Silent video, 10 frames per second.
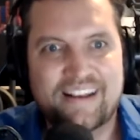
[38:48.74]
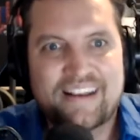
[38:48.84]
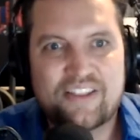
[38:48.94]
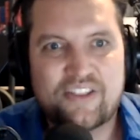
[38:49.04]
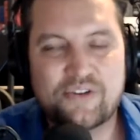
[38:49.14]

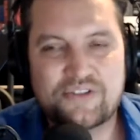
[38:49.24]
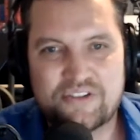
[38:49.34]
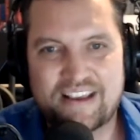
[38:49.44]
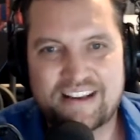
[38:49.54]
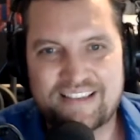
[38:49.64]
those are
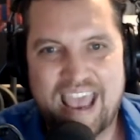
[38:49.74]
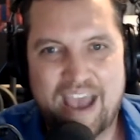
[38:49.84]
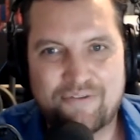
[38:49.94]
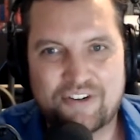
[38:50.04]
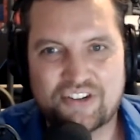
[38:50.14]
things that
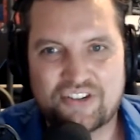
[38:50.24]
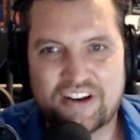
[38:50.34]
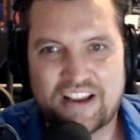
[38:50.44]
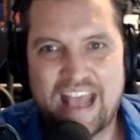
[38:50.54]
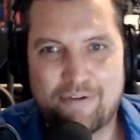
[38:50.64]
have to just
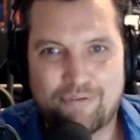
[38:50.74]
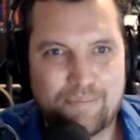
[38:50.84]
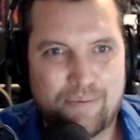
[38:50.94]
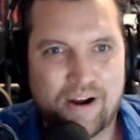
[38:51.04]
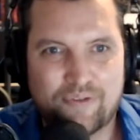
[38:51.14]
look at every
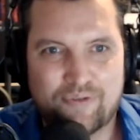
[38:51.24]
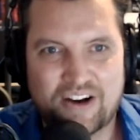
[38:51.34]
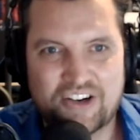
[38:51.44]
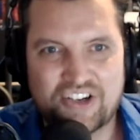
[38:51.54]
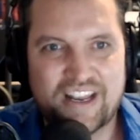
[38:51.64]
point of
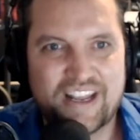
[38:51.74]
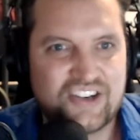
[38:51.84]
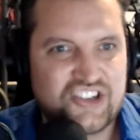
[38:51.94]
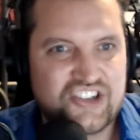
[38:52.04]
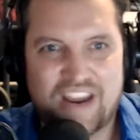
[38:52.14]
friction and
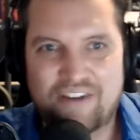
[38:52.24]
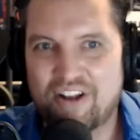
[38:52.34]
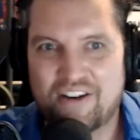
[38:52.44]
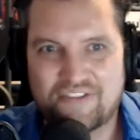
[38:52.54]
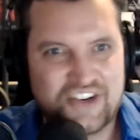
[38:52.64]
just shave it off.